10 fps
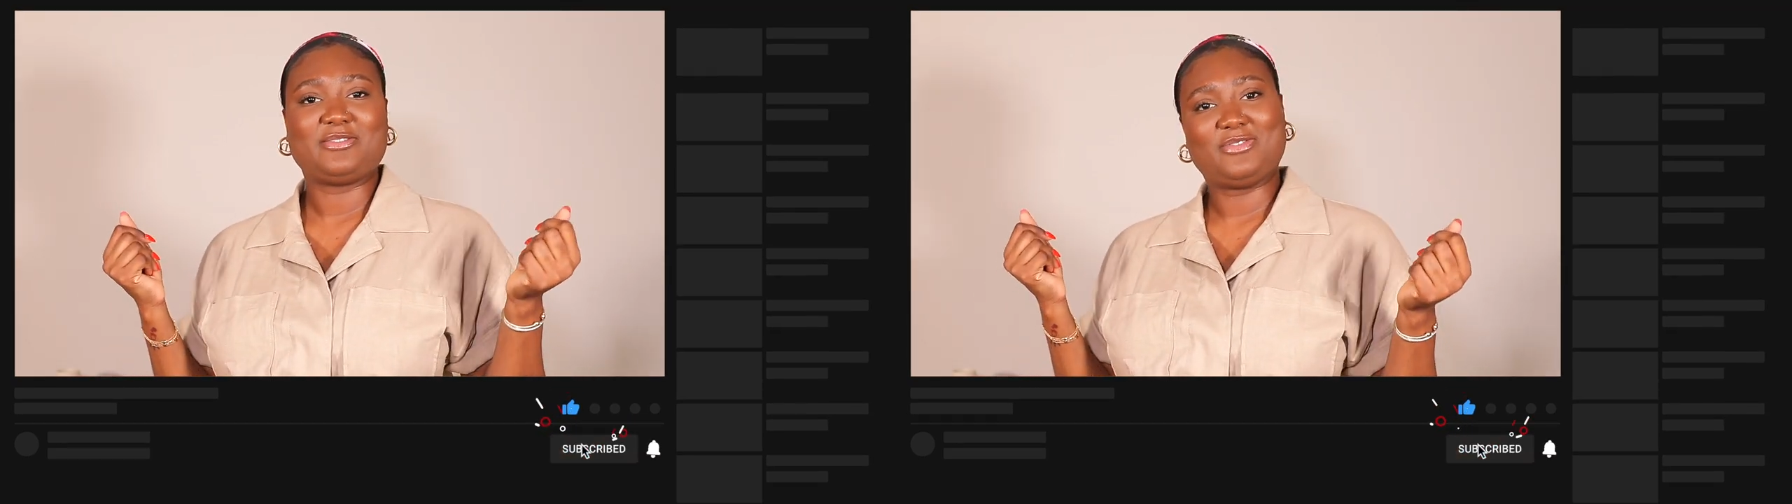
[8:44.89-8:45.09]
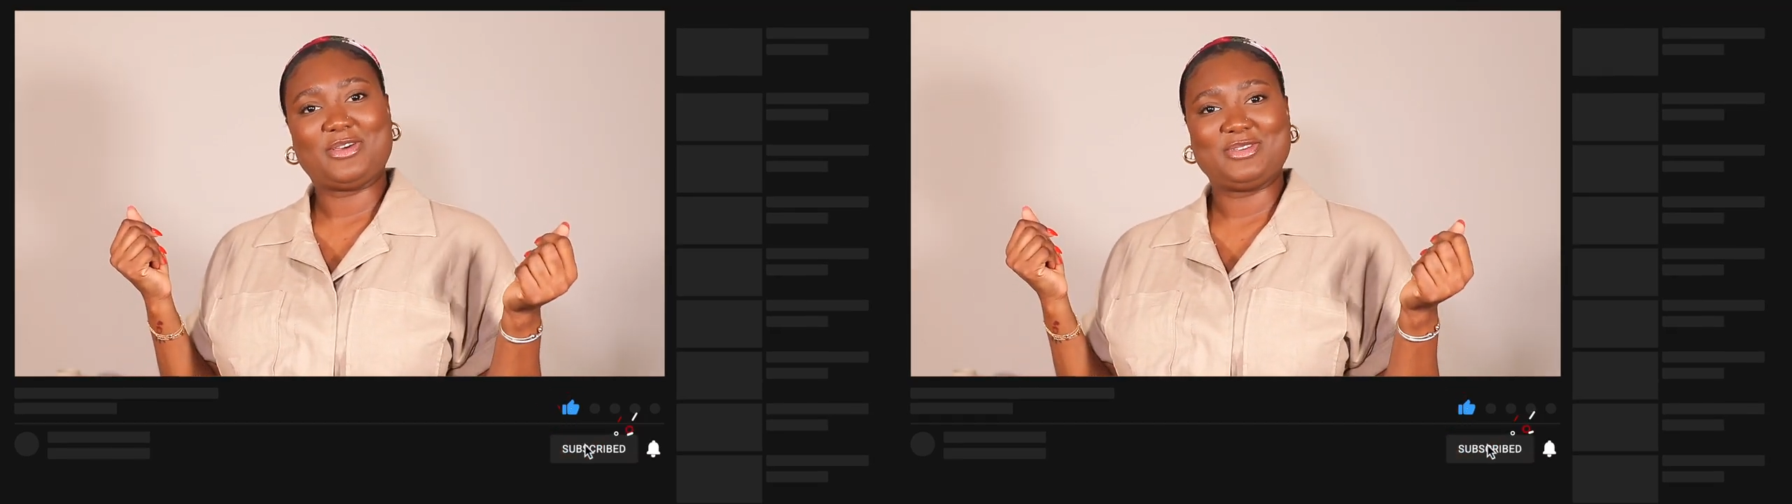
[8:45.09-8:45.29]

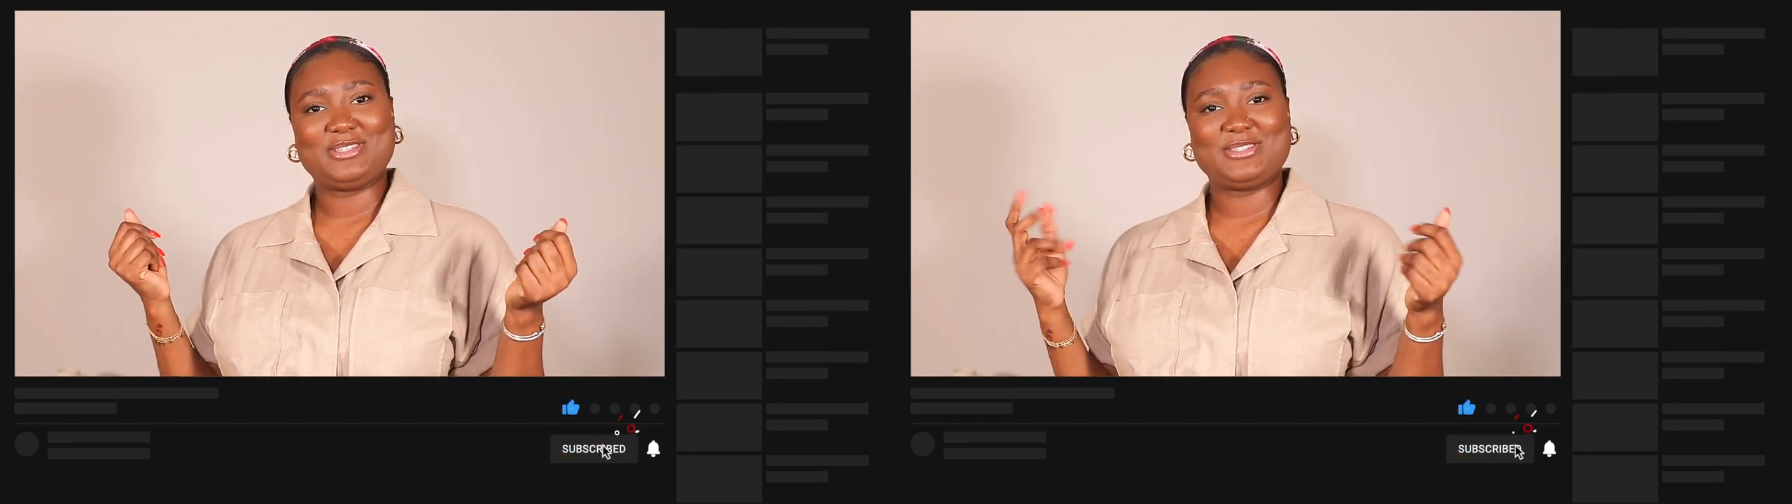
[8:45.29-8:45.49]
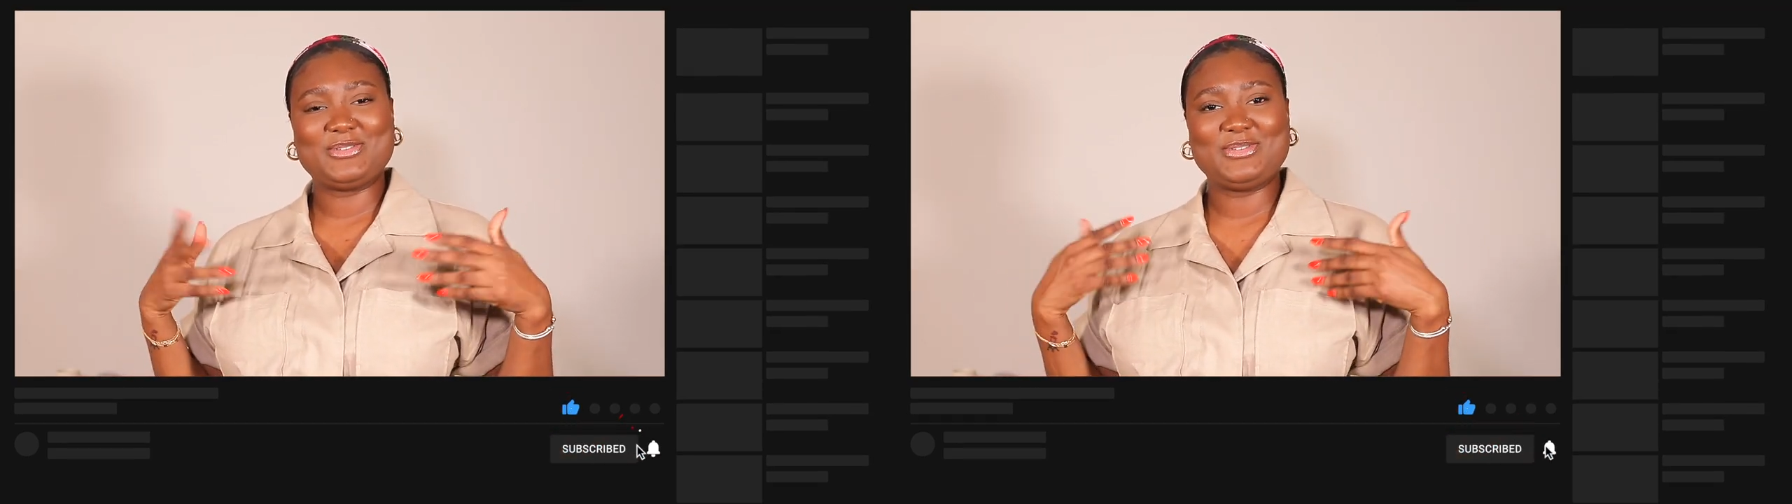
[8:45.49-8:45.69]
very
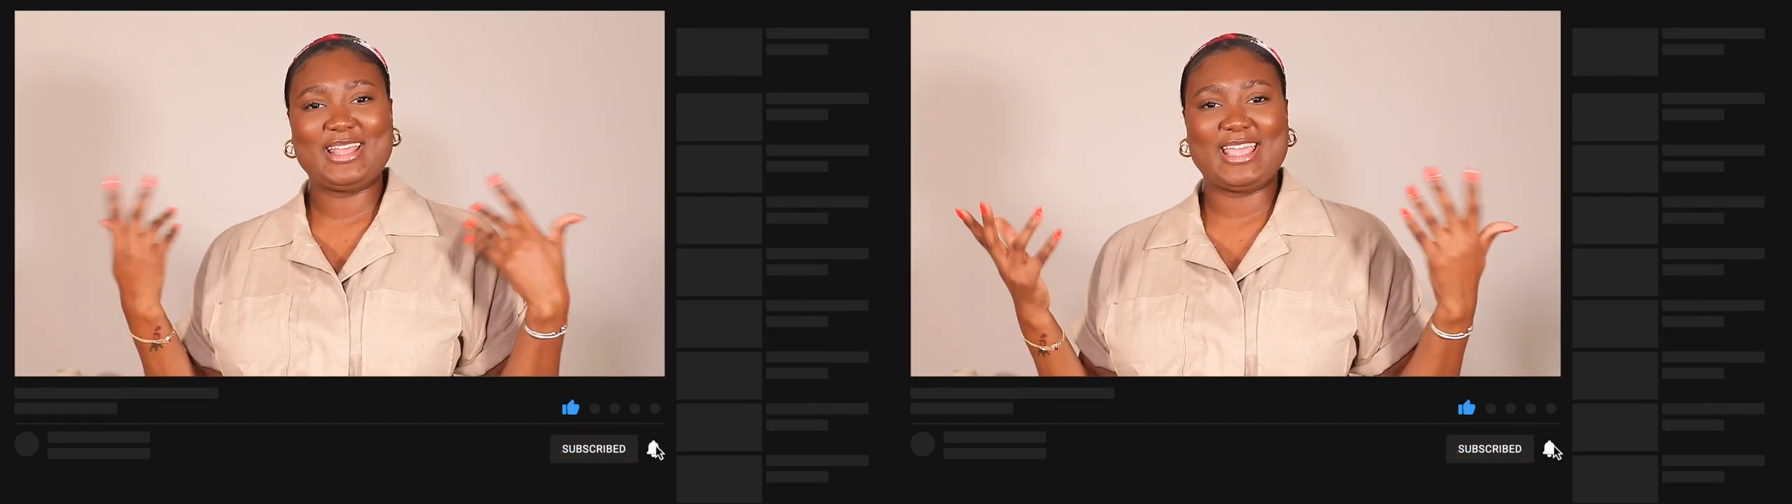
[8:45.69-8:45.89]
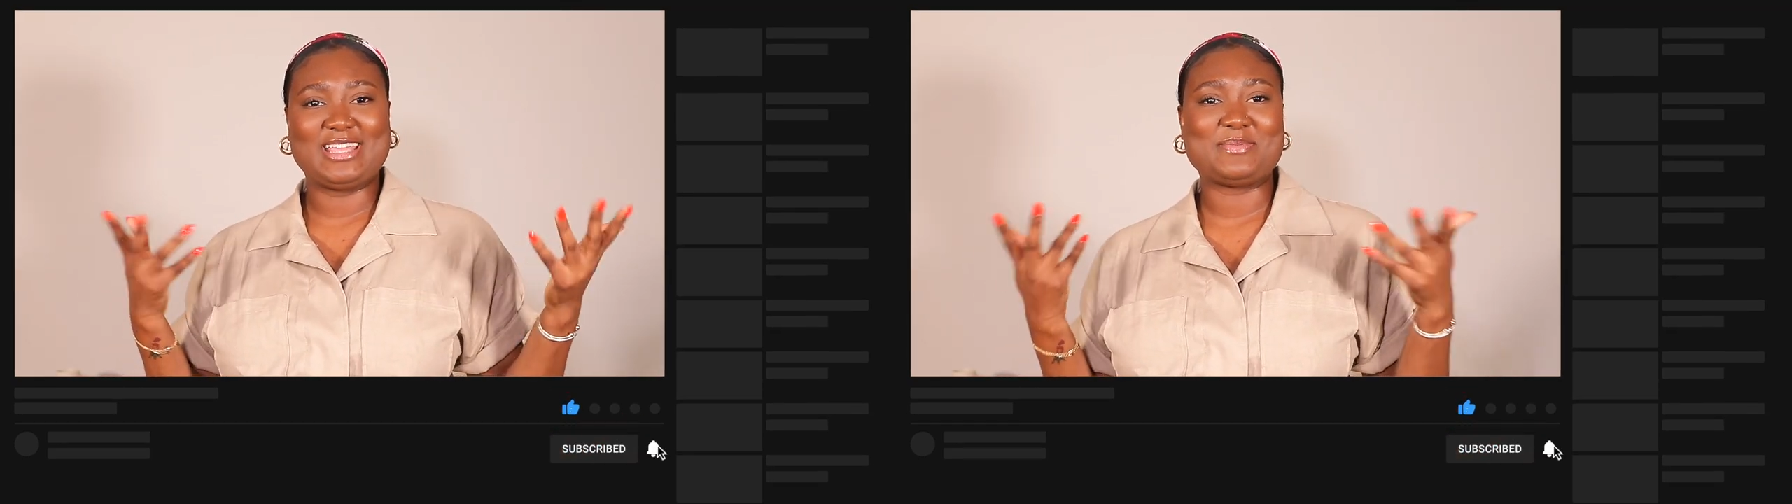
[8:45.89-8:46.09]
soon
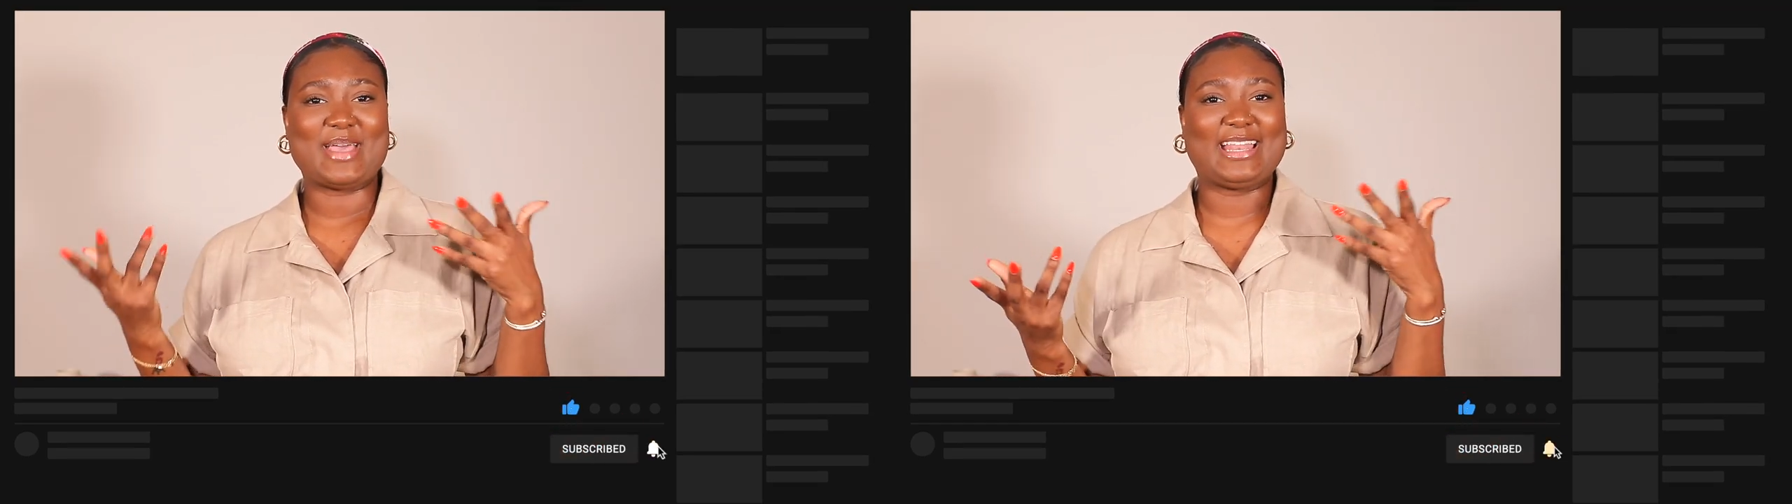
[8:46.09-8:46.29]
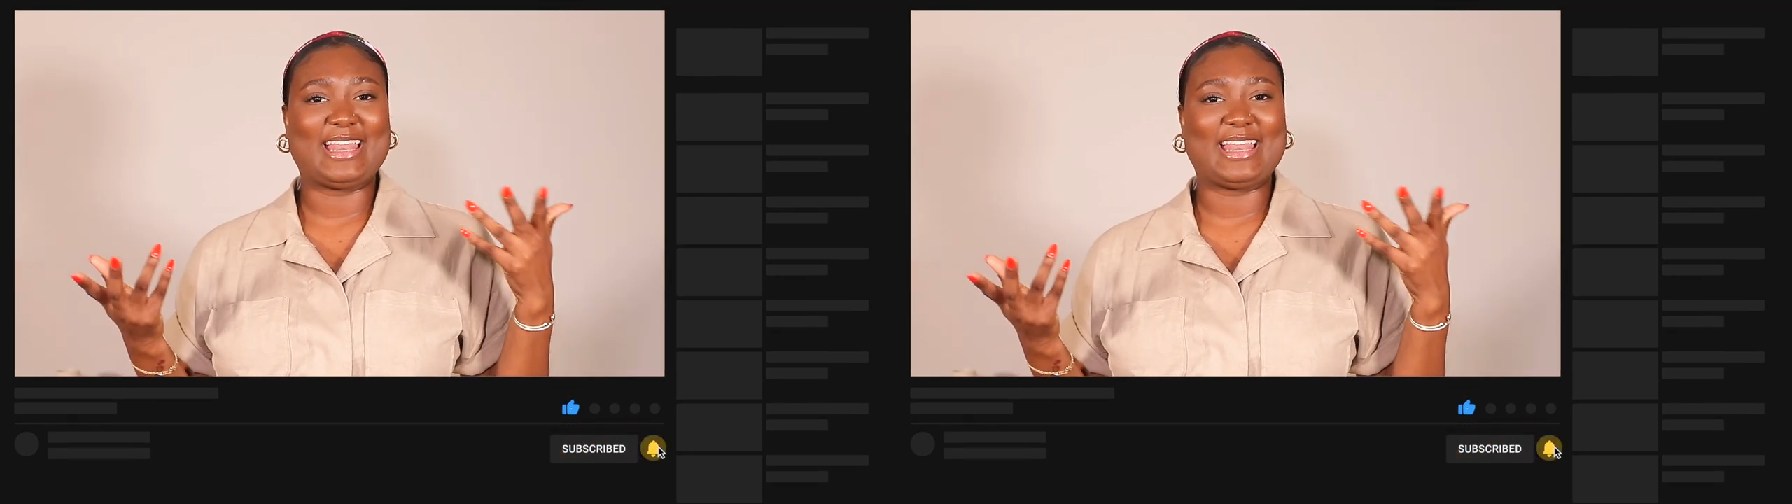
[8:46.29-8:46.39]
in my